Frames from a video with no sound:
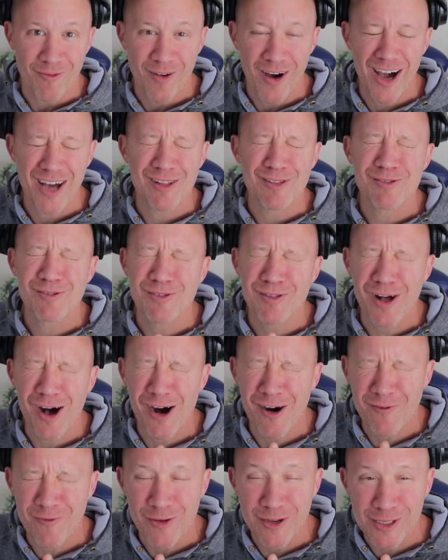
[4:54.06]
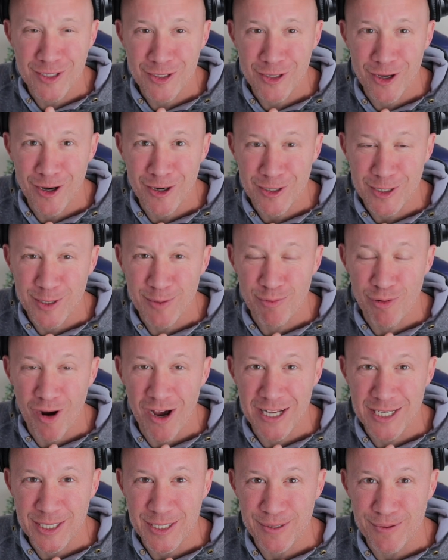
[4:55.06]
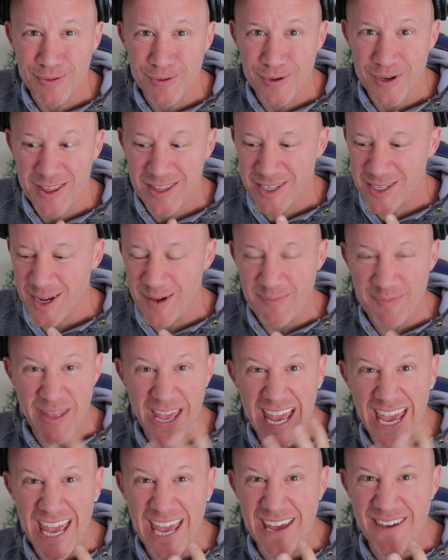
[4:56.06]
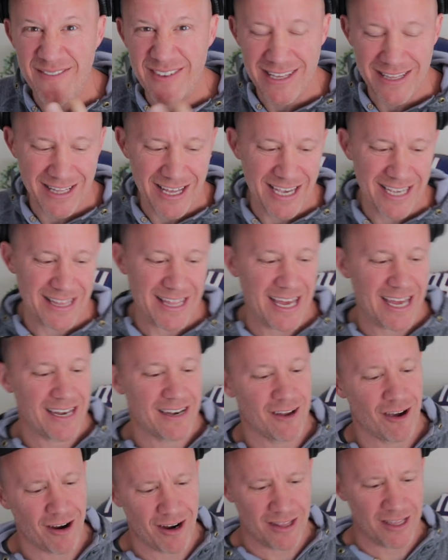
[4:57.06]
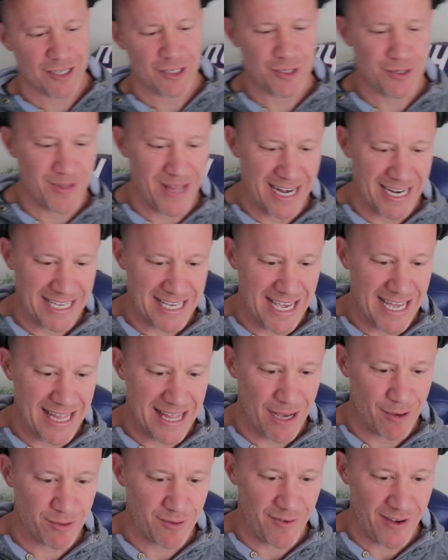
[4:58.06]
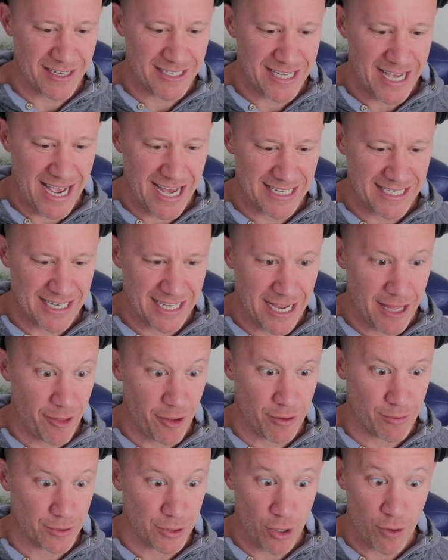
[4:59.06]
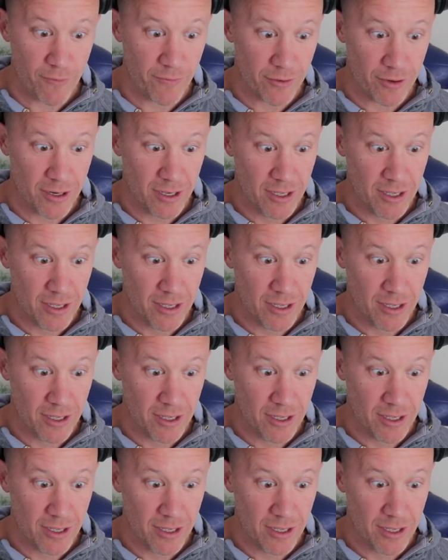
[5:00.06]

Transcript: I love when songs surprise you with something heavy like that. All right, let's do that again. That was fantastic. fantastic. I thought it was over.